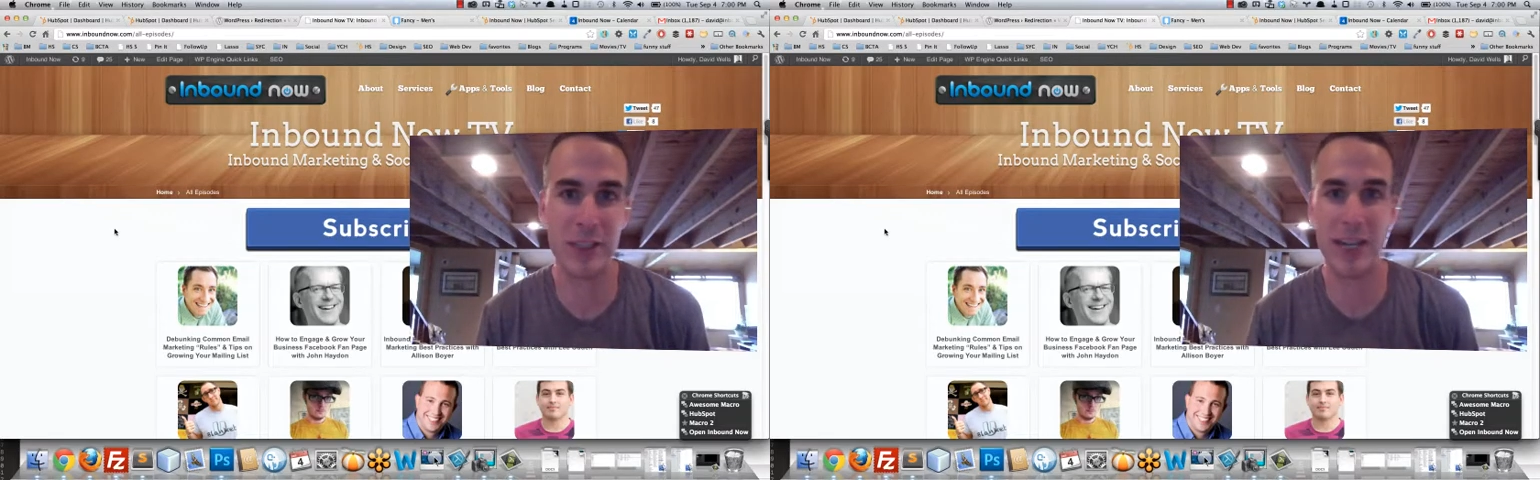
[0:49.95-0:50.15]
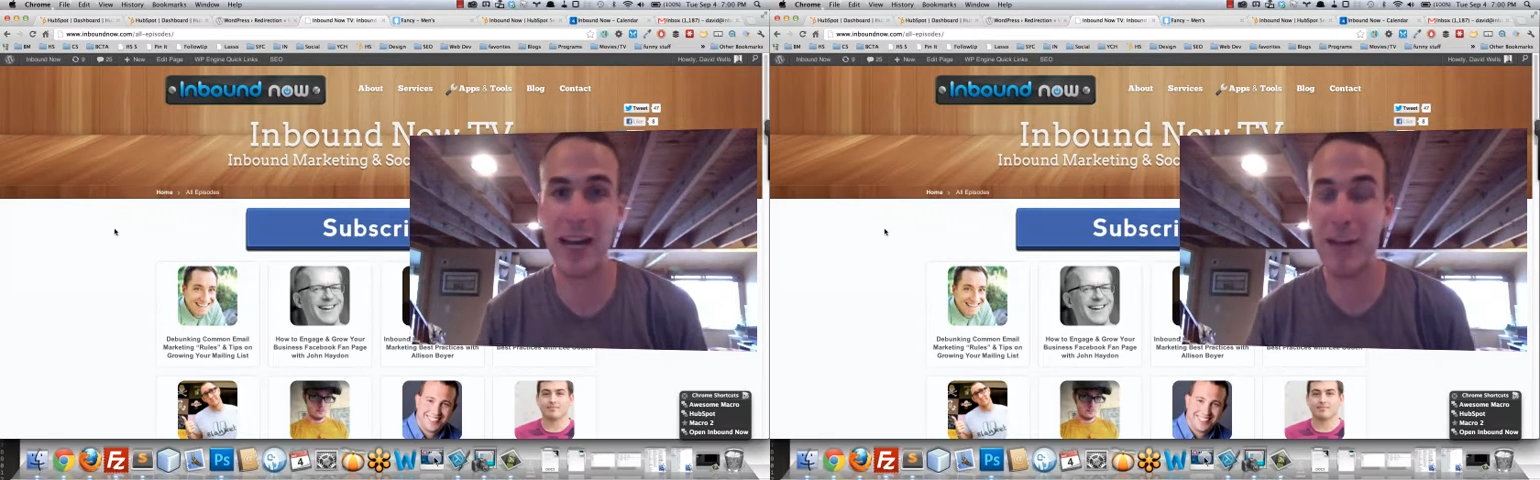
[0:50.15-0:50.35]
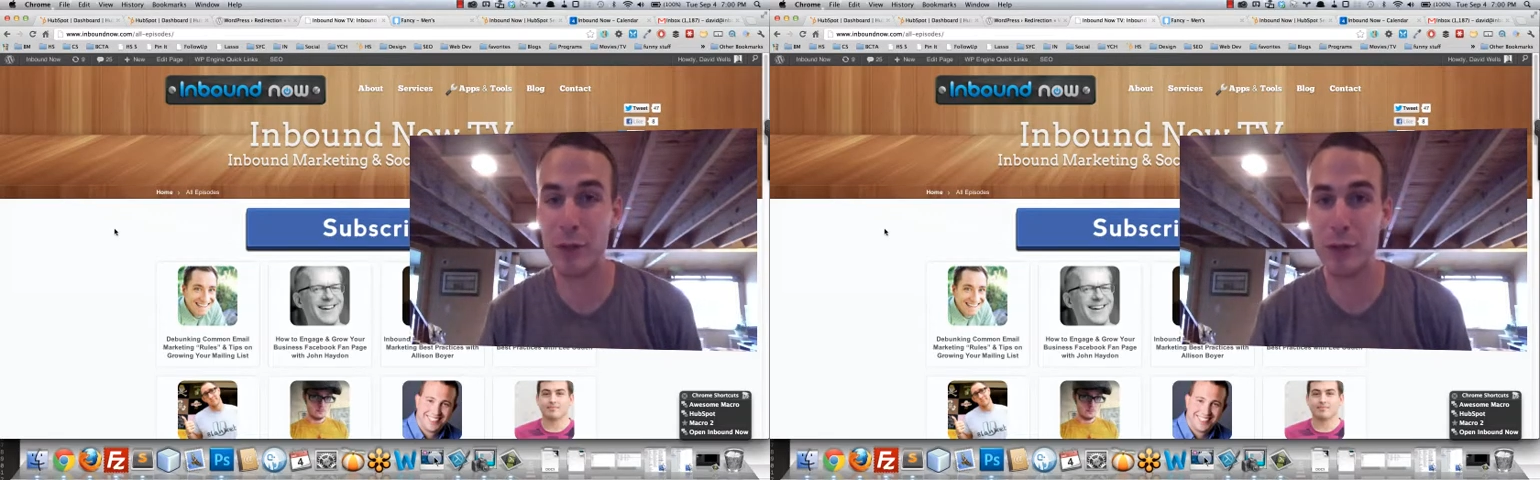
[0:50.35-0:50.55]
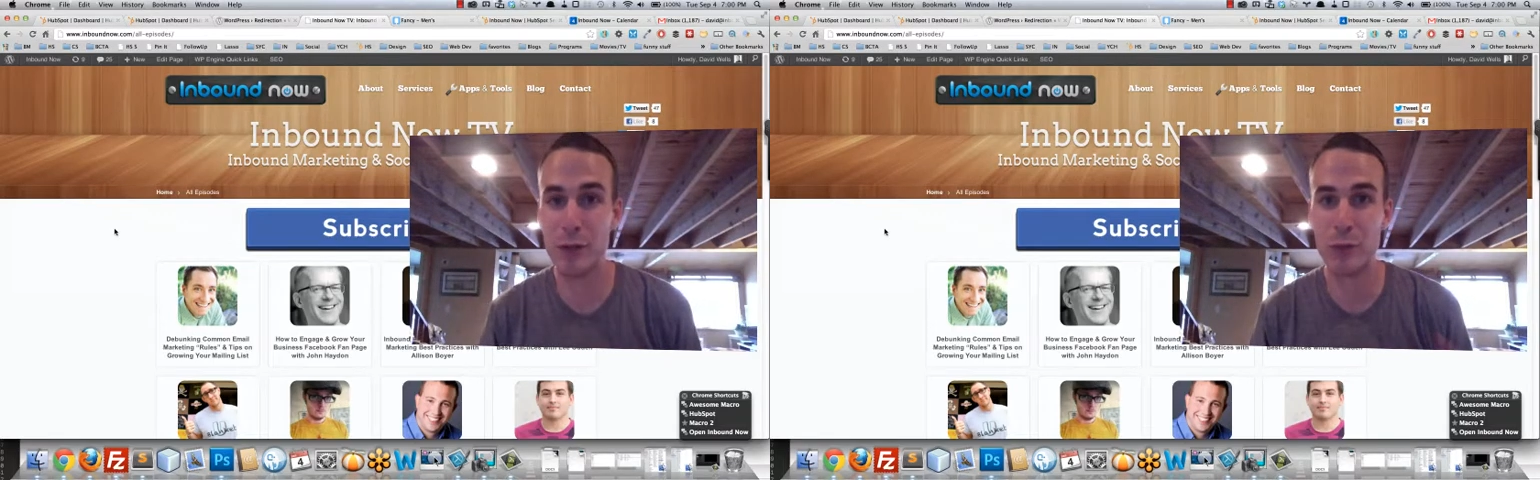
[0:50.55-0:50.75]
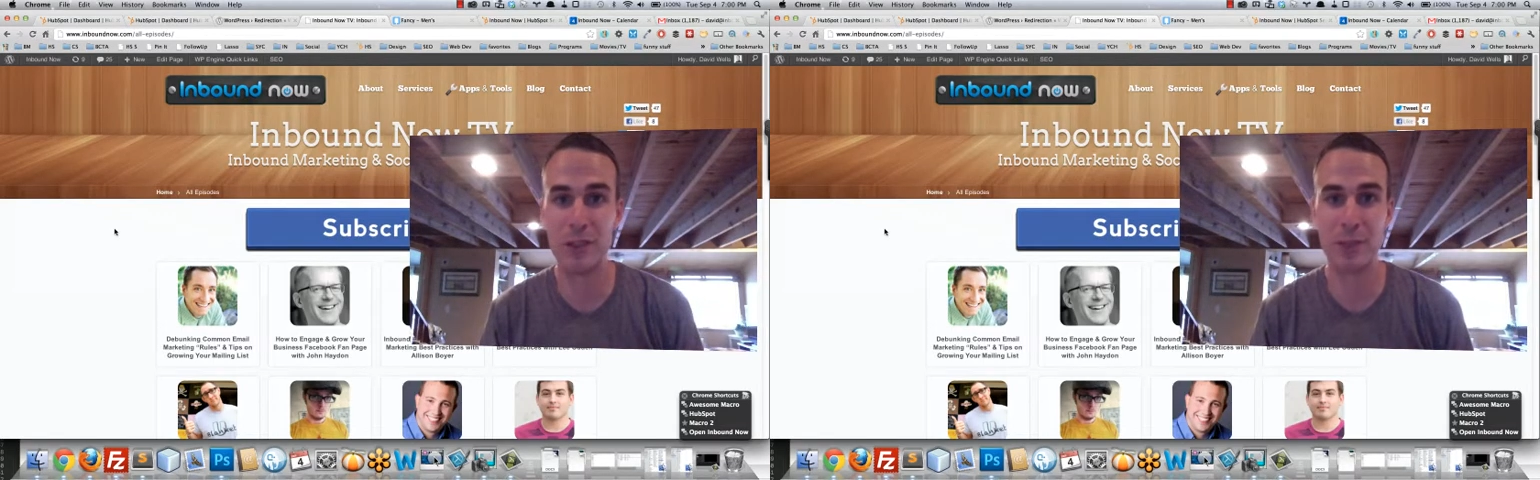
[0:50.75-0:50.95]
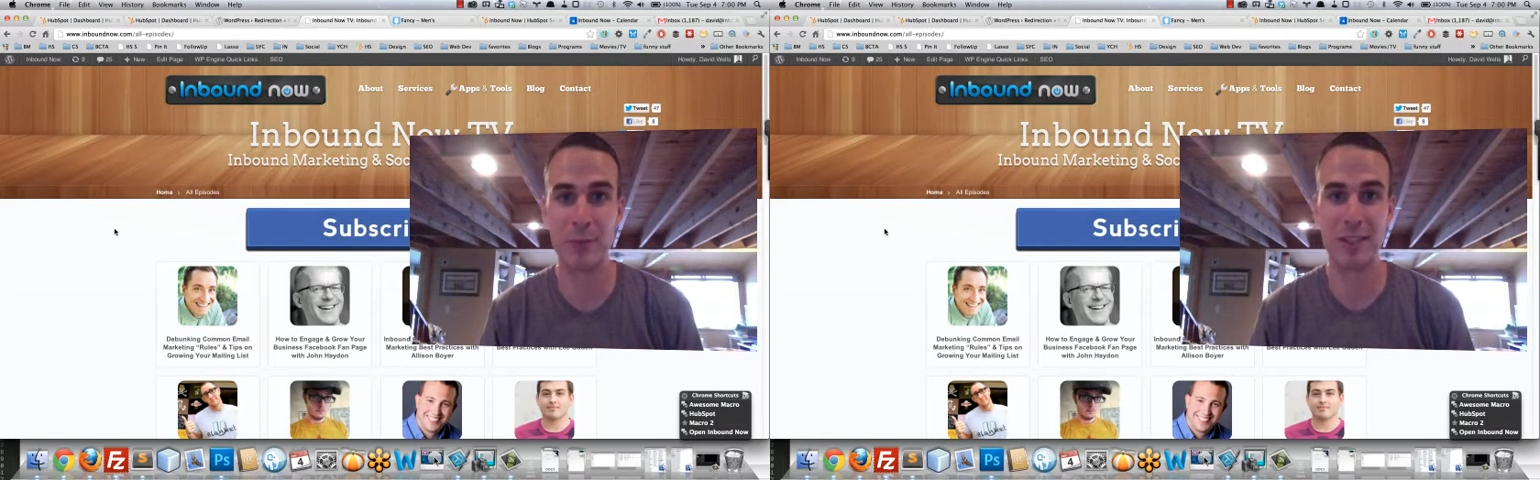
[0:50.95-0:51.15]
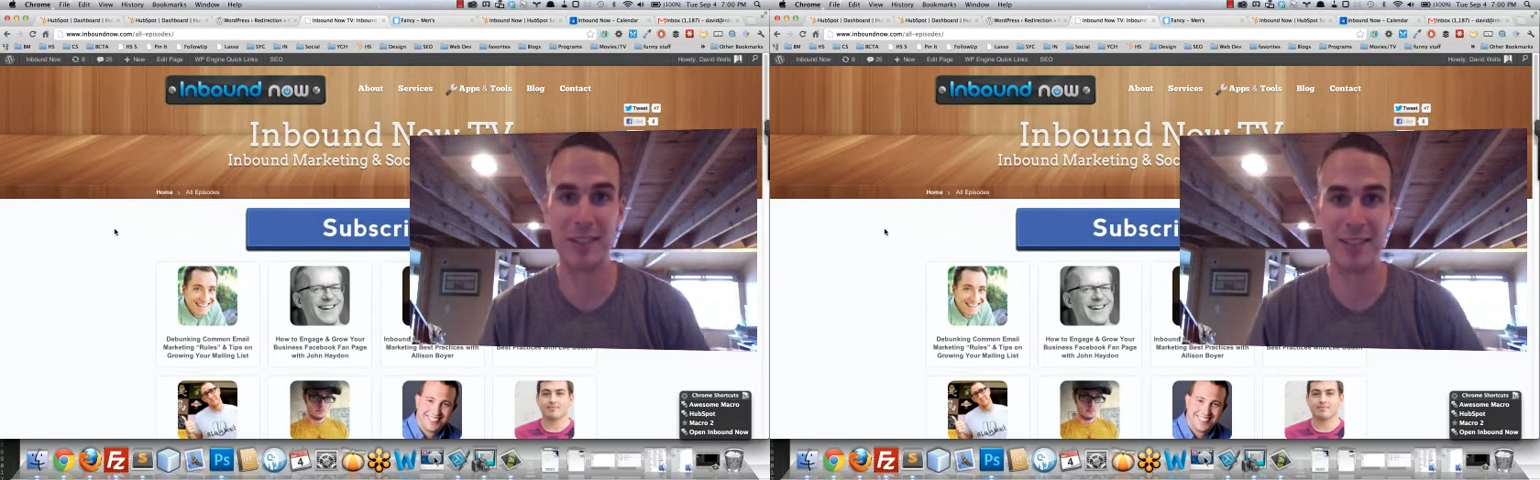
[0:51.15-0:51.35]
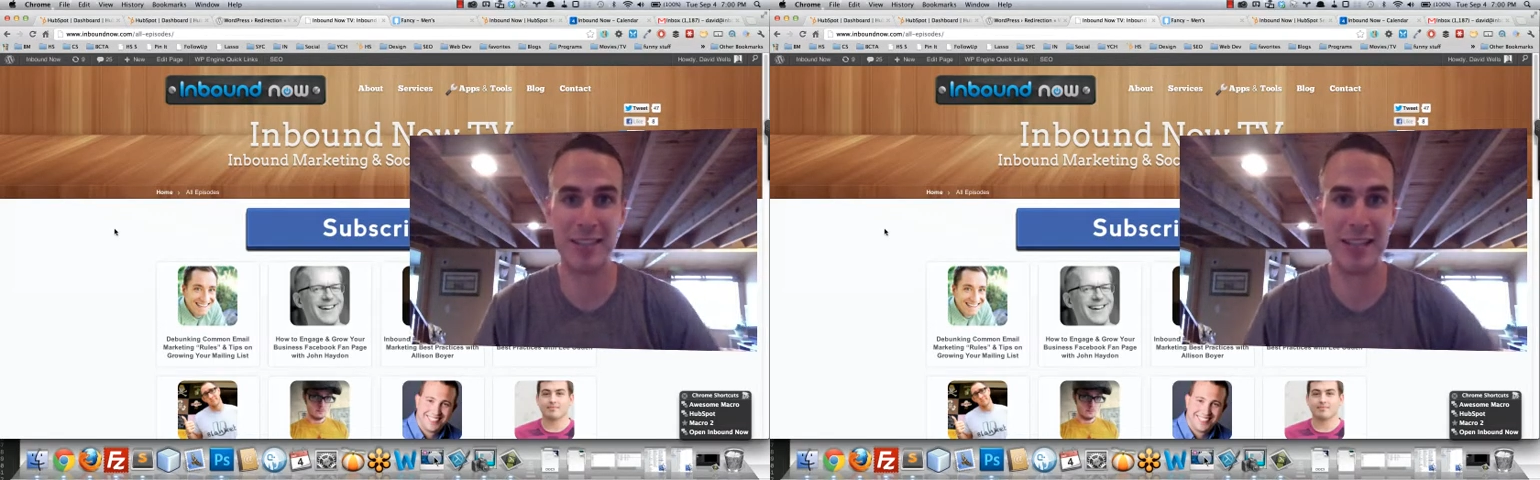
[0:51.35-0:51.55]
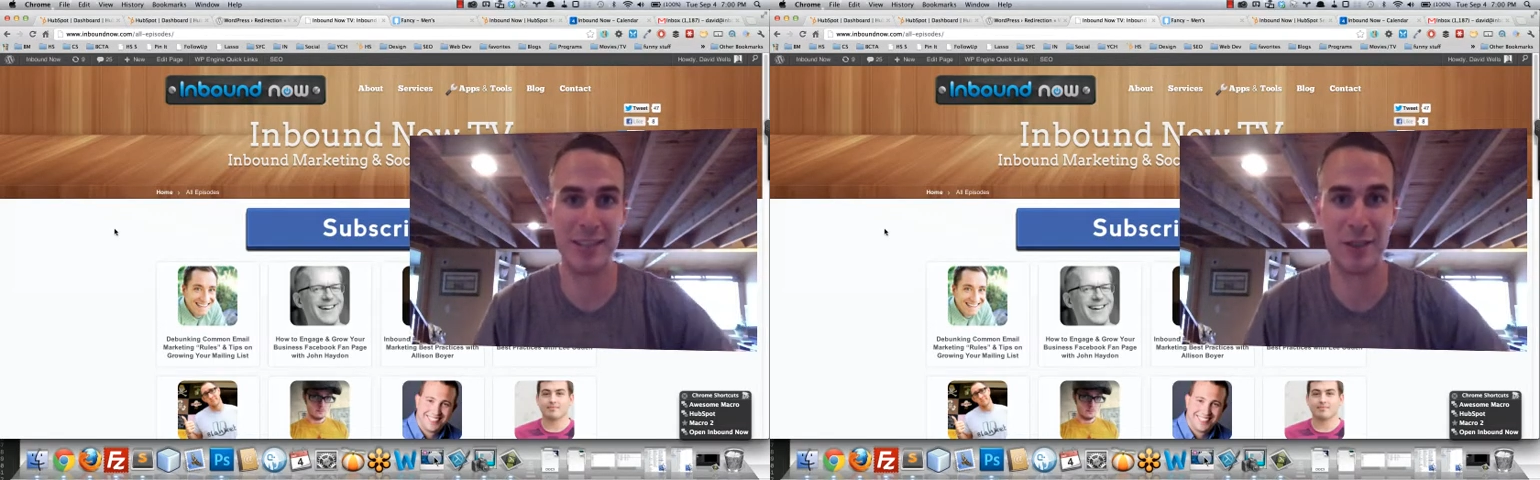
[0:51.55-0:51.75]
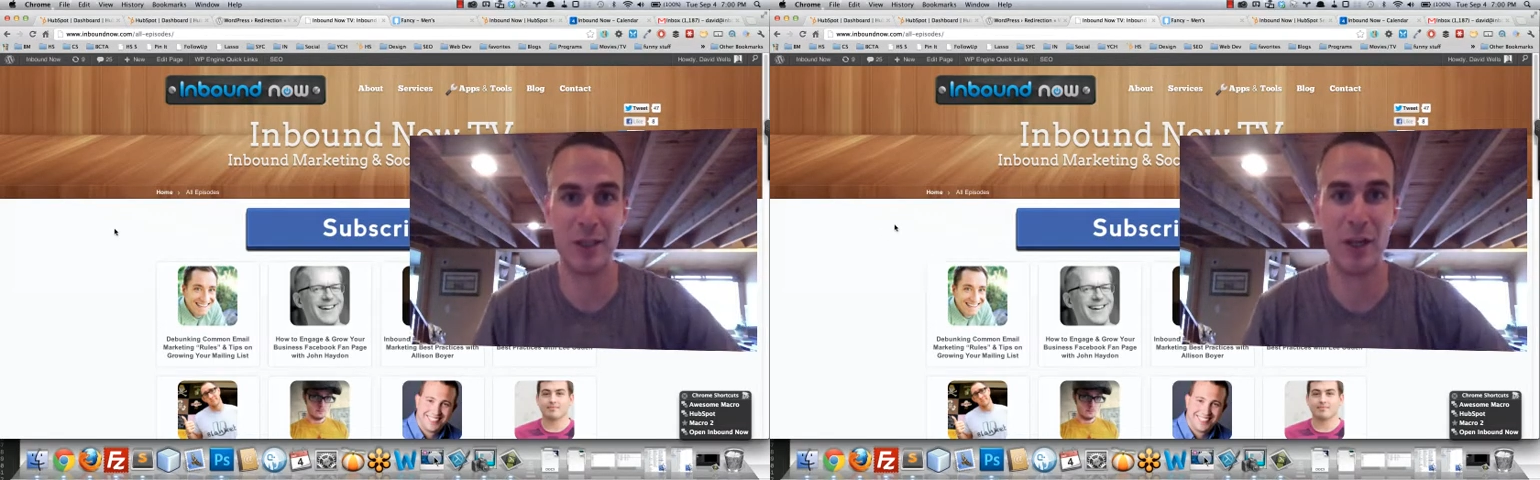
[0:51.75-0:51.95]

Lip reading: that I've used with some success